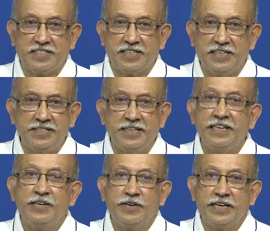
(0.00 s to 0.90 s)
stage
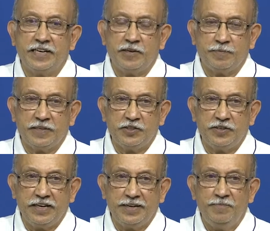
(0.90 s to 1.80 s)
to get an
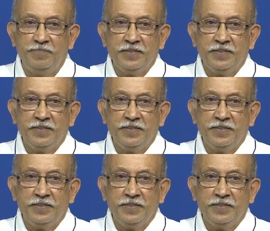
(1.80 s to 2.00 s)
opportunity.